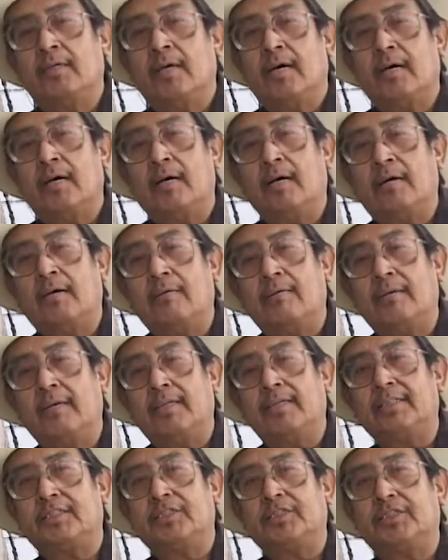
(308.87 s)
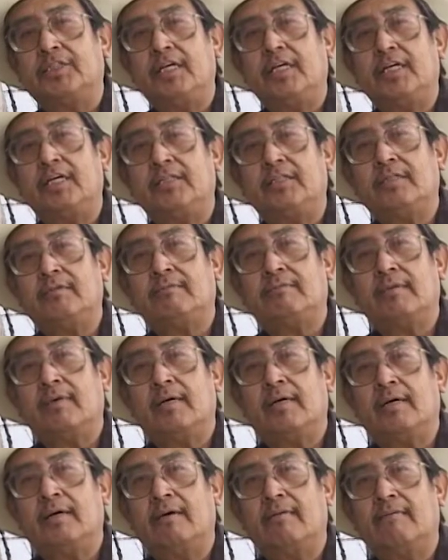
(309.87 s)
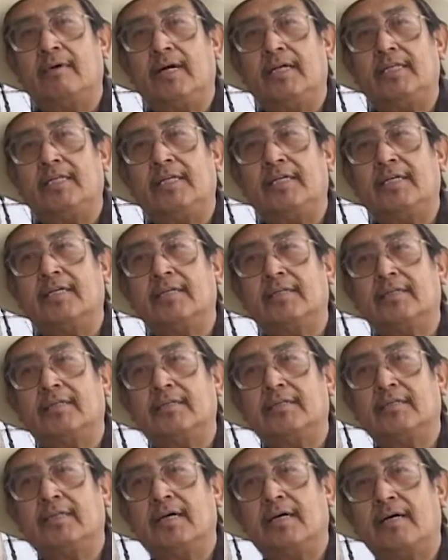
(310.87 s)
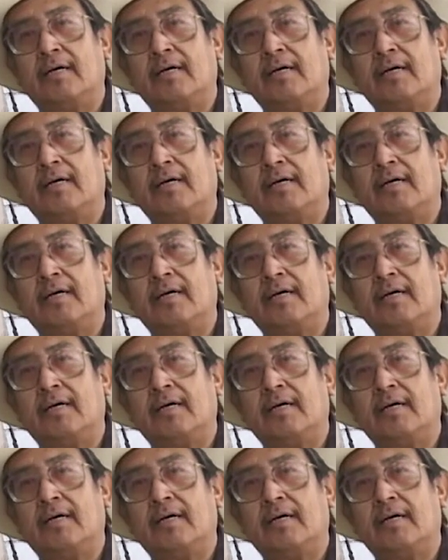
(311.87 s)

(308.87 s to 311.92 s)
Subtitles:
an exchange of ideas